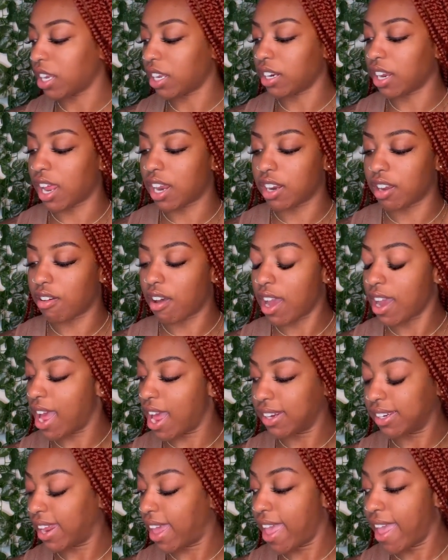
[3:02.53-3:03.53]
I know I
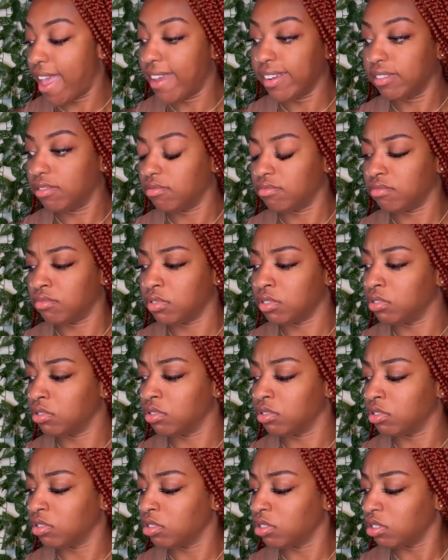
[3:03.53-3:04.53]
got that.
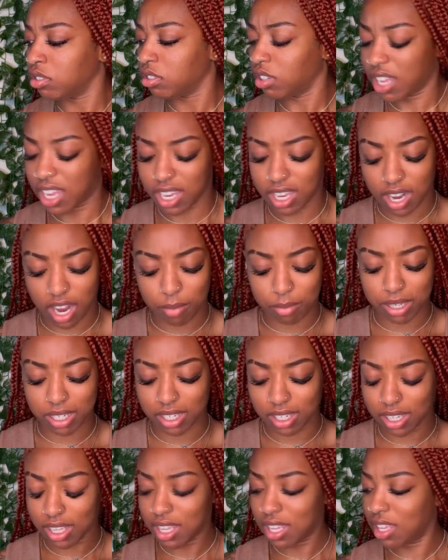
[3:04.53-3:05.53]
I cannot
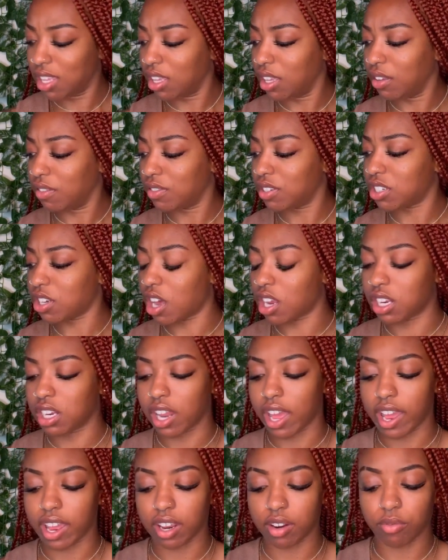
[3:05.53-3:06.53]
believe shawty
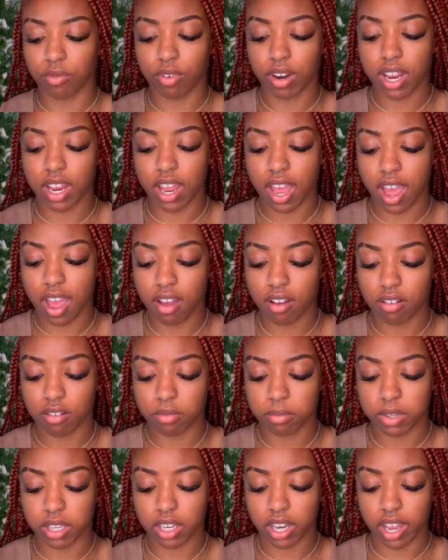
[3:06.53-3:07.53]
like ran out
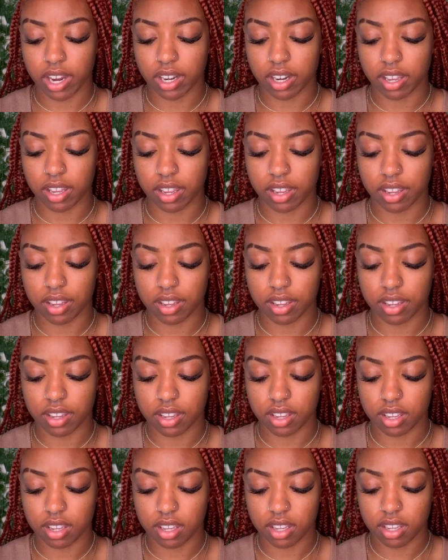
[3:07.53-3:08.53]
on me like that.
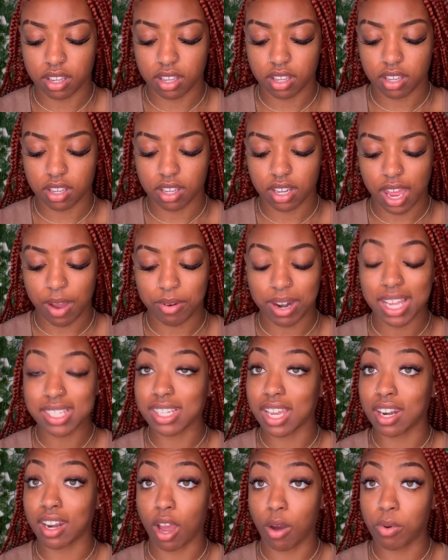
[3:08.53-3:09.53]
Like when I
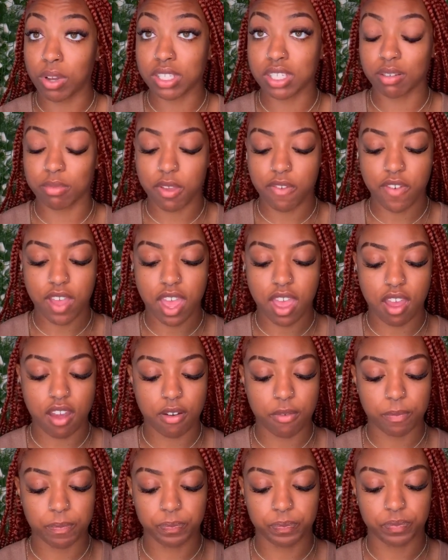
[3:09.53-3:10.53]
say nowhere to be
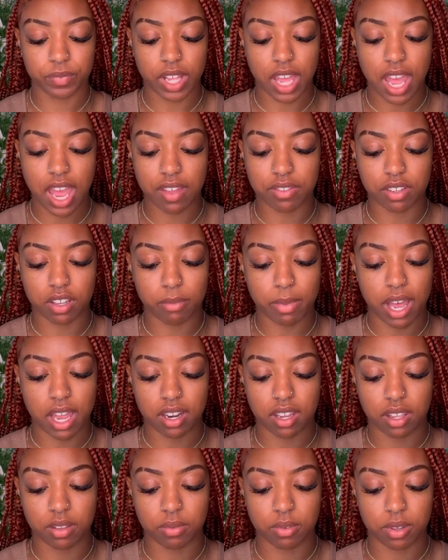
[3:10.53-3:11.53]
found, I have to go buy
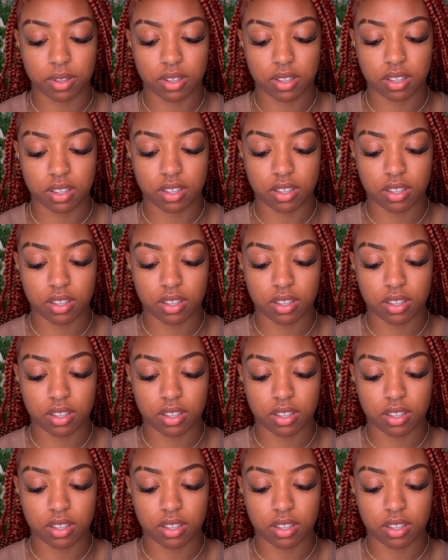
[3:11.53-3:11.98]
another one.